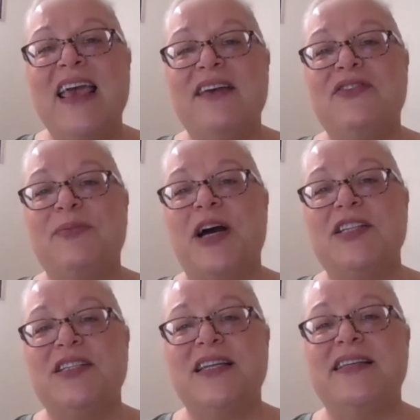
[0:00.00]
If the
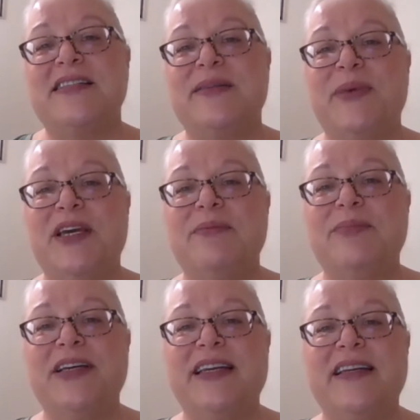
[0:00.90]
project has to be
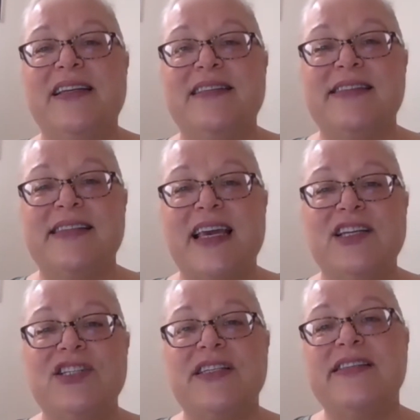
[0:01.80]
completed in
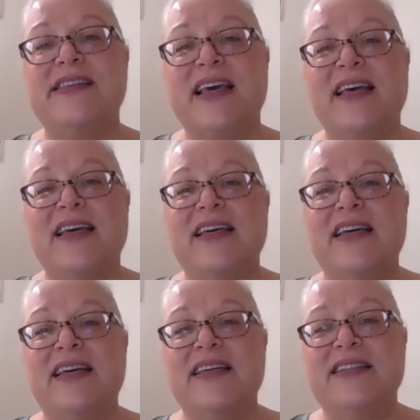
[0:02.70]
stages,
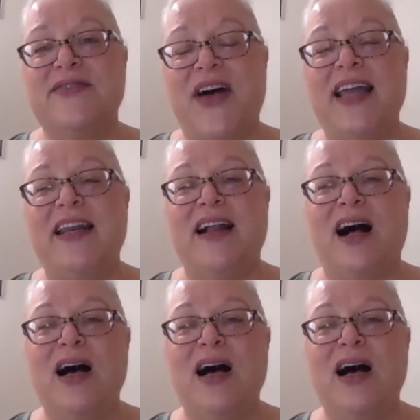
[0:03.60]
divide it